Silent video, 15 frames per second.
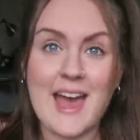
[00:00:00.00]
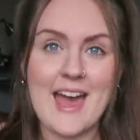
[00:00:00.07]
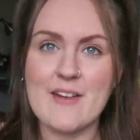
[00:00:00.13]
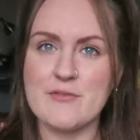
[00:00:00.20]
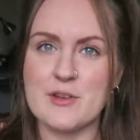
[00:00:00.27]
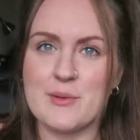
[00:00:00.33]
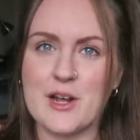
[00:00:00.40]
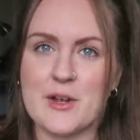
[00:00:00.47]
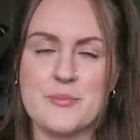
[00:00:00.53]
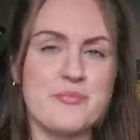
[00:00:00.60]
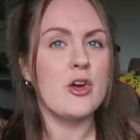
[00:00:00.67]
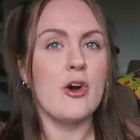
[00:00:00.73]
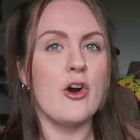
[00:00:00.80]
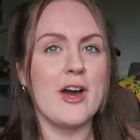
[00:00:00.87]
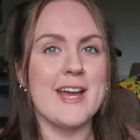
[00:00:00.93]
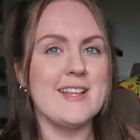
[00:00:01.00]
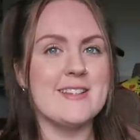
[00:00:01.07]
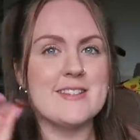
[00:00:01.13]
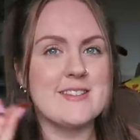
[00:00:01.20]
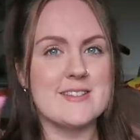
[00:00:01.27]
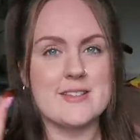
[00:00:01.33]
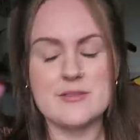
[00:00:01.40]
Everywhere.
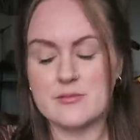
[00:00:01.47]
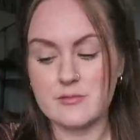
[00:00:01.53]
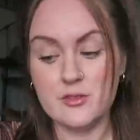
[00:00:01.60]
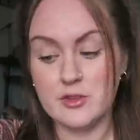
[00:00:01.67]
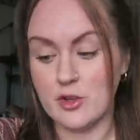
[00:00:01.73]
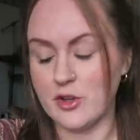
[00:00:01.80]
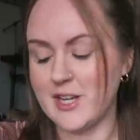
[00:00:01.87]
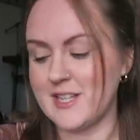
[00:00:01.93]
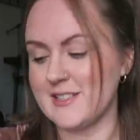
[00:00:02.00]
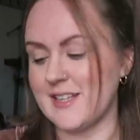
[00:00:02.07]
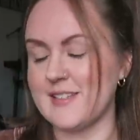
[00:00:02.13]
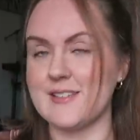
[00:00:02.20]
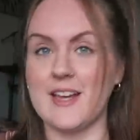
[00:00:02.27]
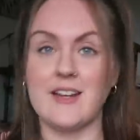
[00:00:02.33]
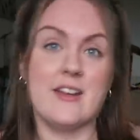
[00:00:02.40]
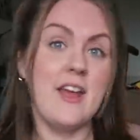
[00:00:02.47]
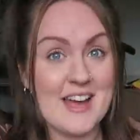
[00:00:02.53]
Coins? Non-existent.